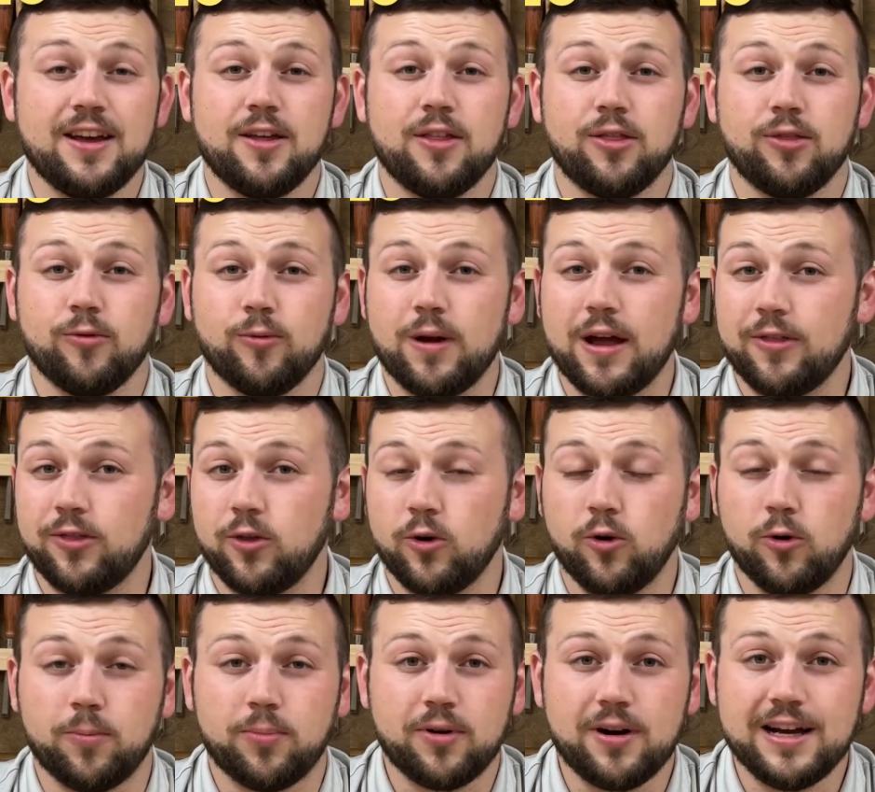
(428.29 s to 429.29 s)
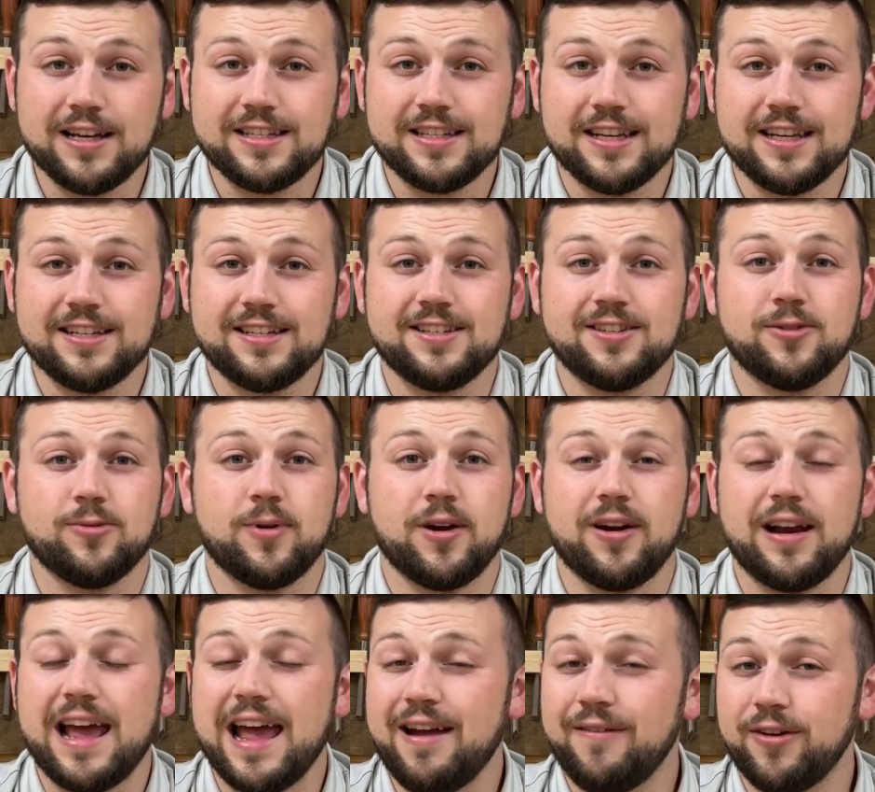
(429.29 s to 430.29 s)
throughout the whole process, throughout
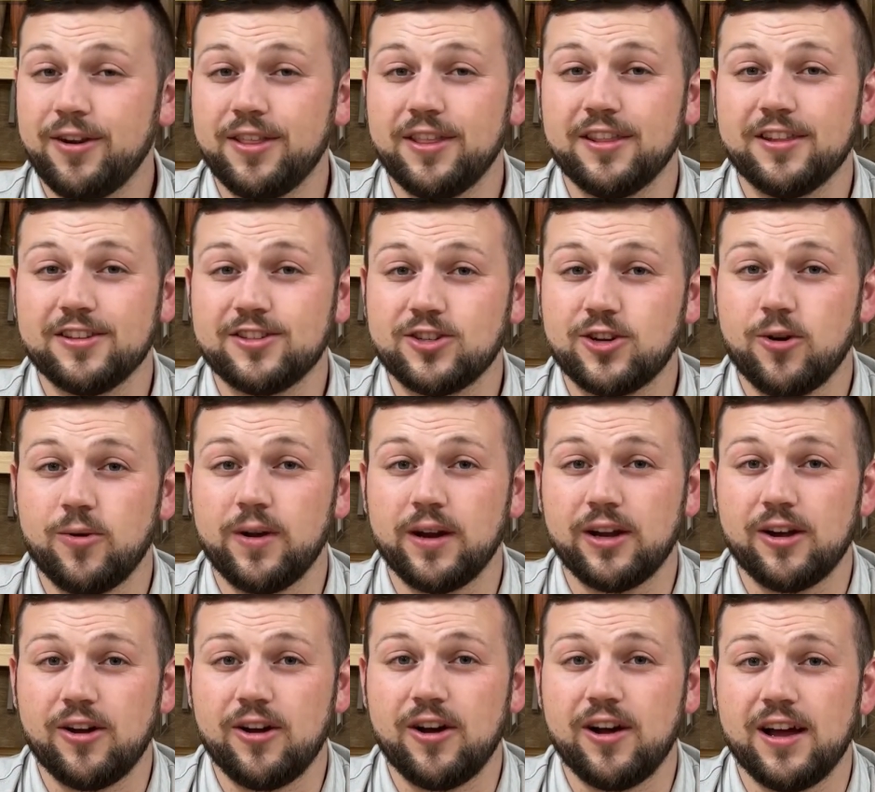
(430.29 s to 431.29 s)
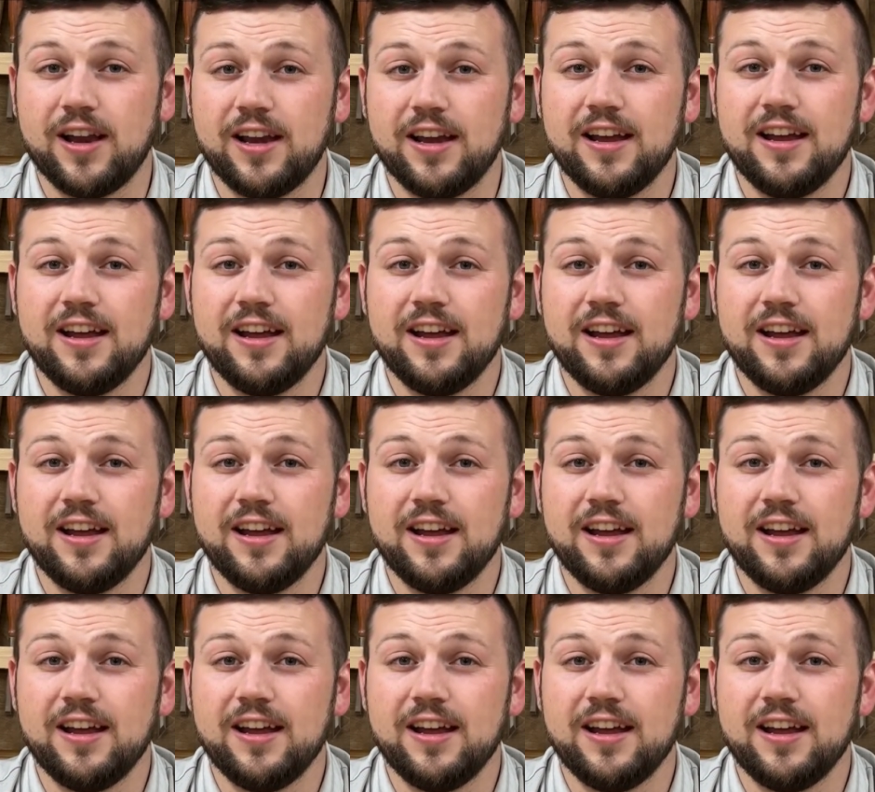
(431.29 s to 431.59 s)
everything that's going on,